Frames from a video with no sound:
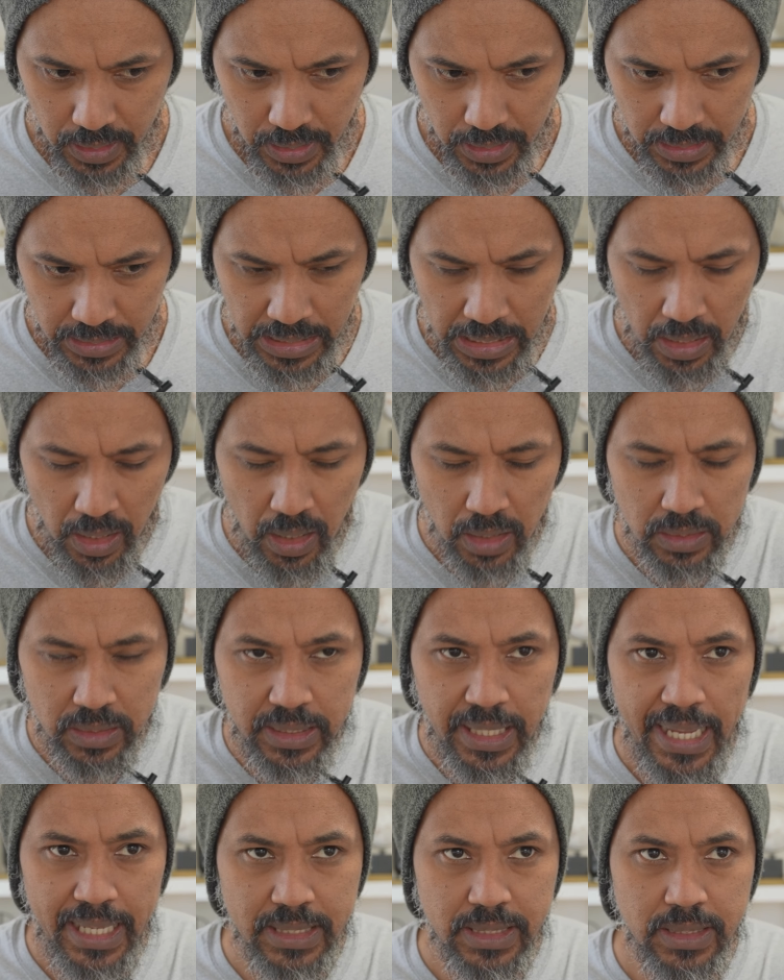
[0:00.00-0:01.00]
the alt
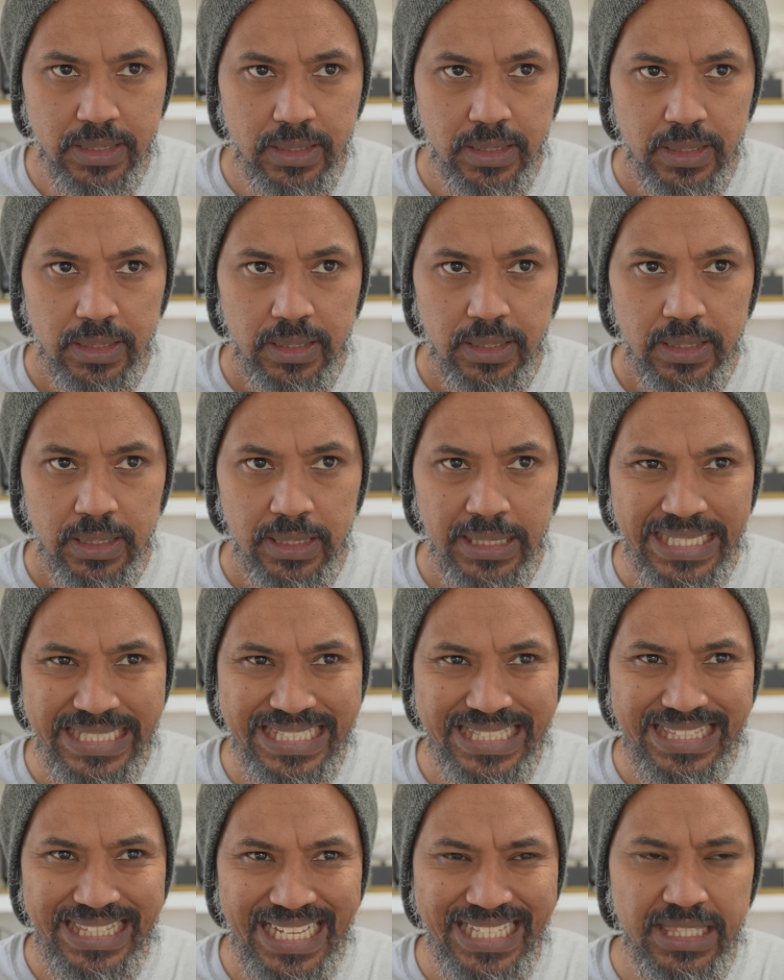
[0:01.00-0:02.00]
text
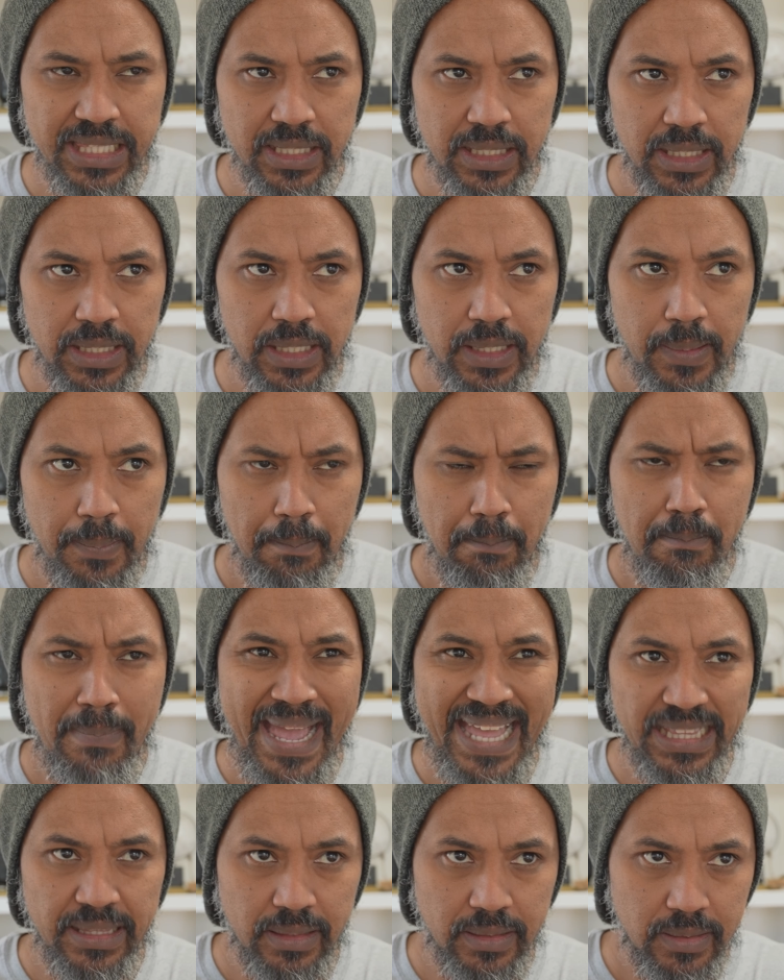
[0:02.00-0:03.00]
is literally
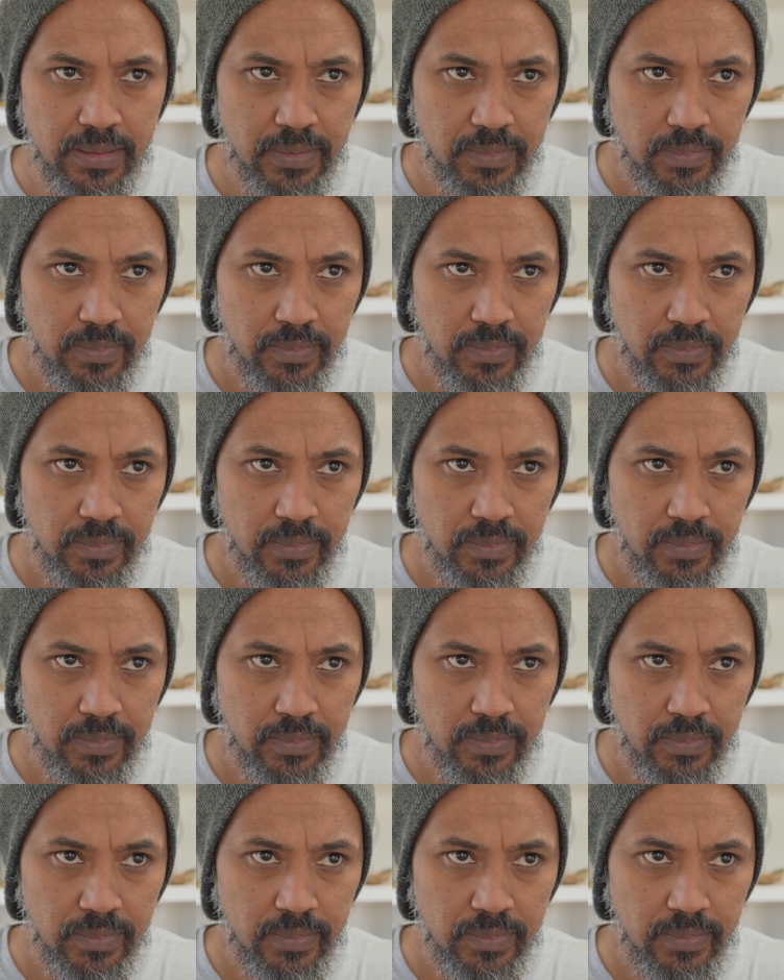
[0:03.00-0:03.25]
meant